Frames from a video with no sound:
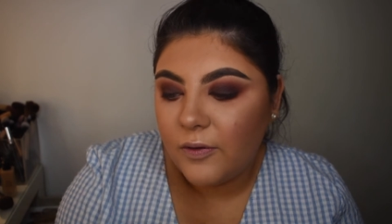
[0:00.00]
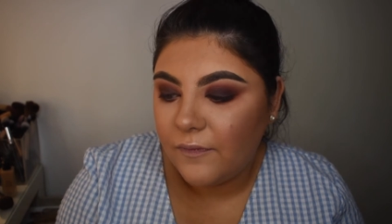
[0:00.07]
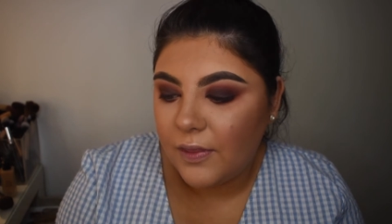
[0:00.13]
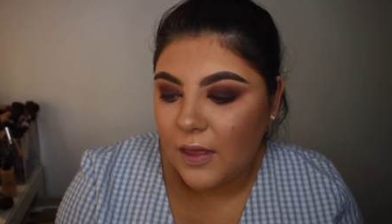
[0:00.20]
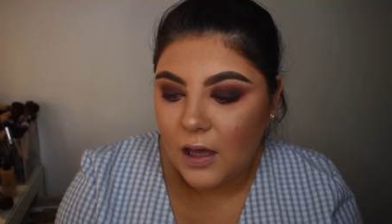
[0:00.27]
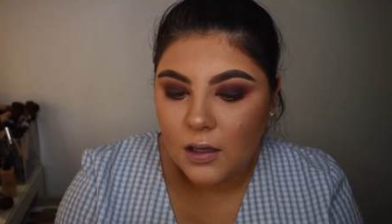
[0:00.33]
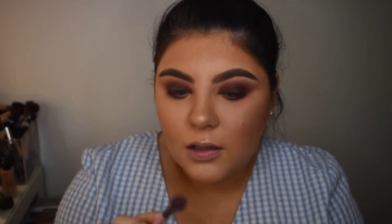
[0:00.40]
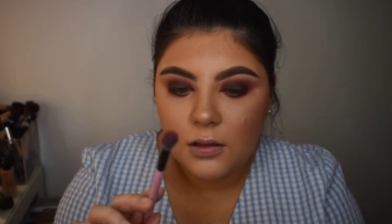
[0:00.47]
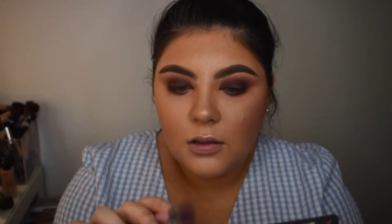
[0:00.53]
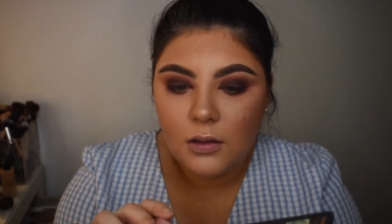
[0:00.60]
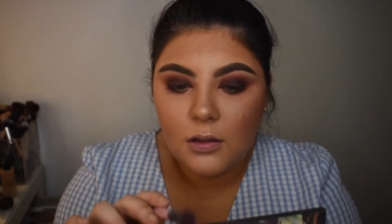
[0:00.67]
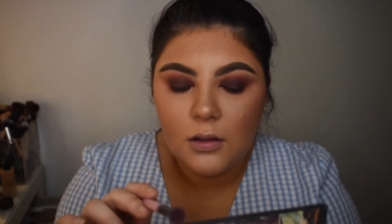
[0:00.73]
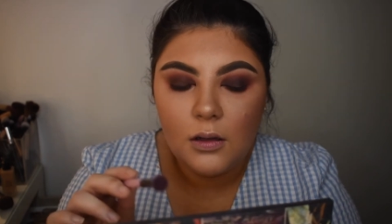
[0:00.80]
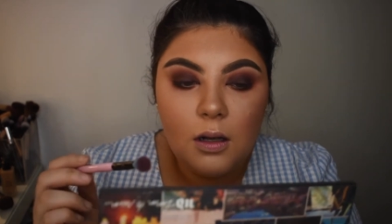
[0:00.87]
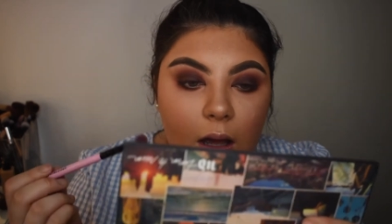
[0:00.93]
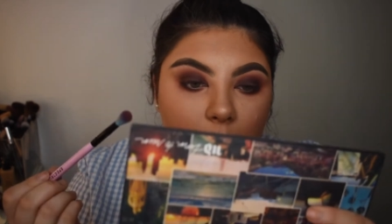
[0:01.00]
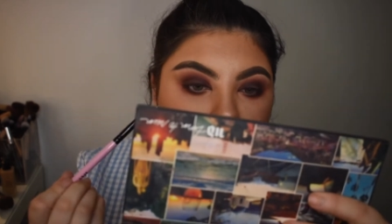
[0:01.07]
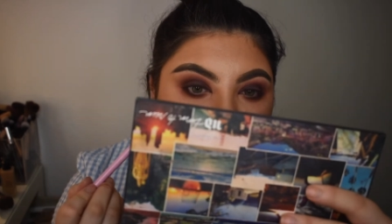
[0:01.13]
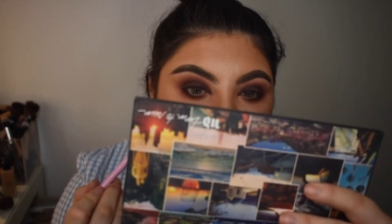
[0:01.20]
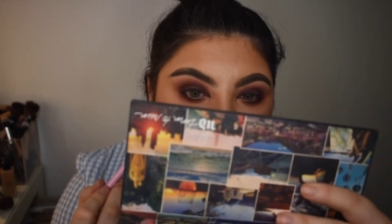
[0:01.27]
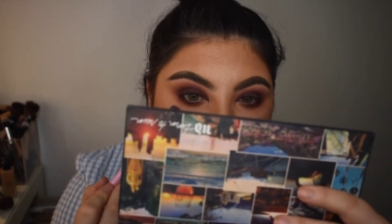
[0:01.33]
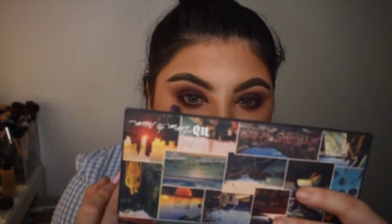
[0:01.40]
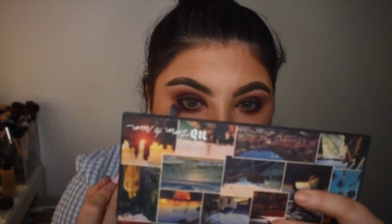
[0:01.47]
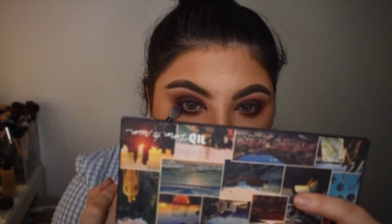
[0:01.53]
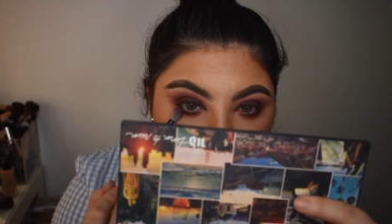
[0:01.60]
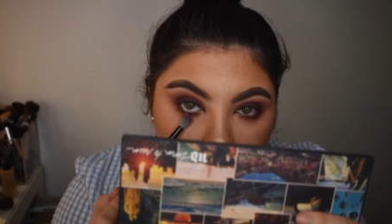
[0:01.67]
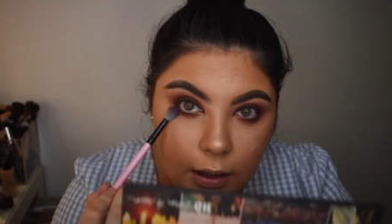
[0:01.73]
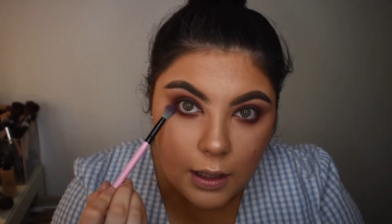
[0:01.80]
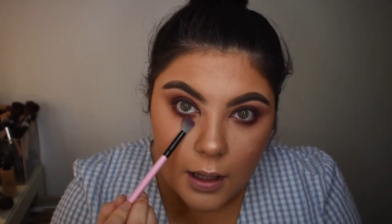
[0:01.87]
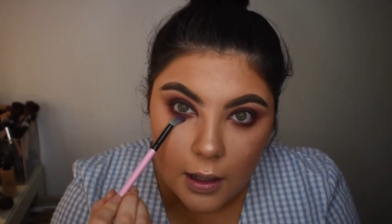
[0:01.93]
of that light brown shade on
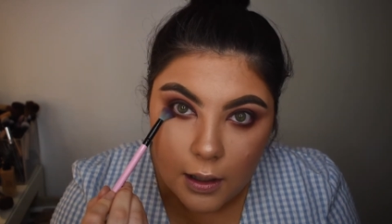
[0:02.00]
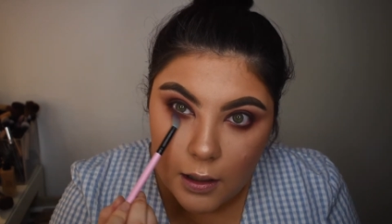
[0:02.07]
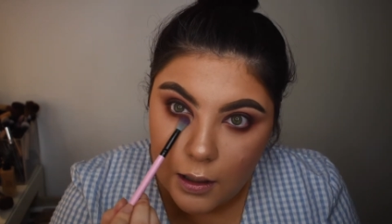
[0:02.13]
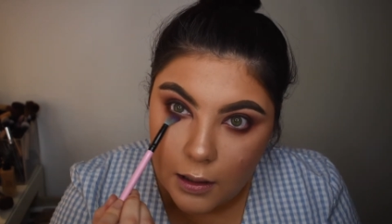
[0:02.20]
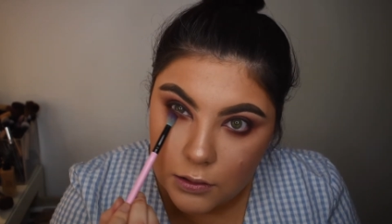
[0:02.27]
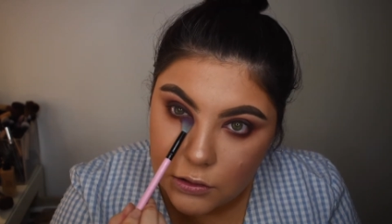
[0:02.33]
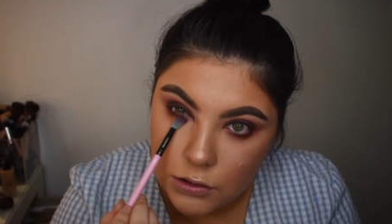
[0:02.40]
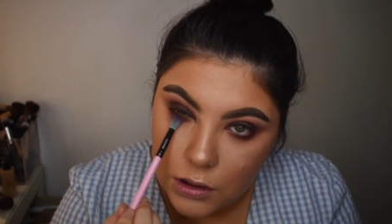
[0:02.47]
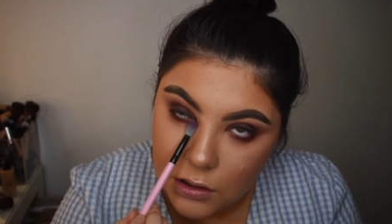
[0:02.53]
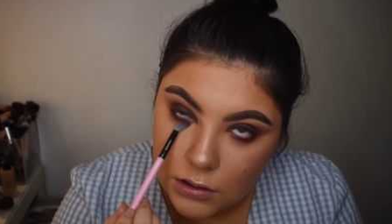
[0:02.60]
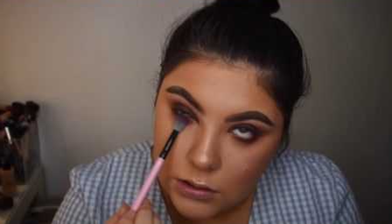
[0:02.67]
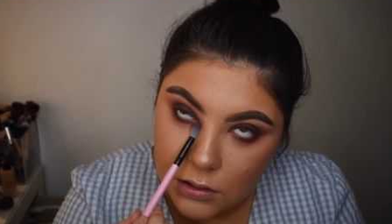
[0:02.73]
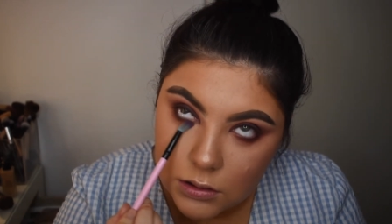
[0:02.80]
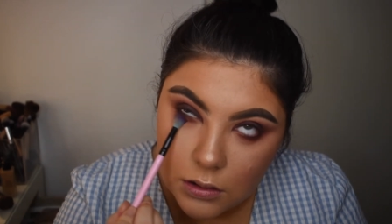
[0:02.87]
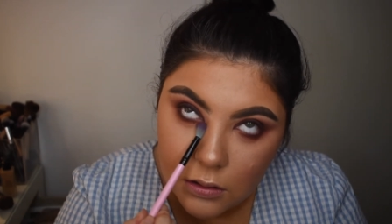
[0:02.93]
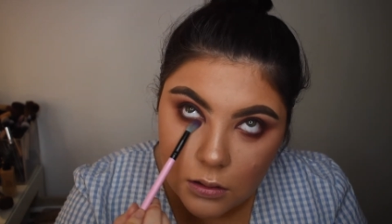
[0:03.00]
again and just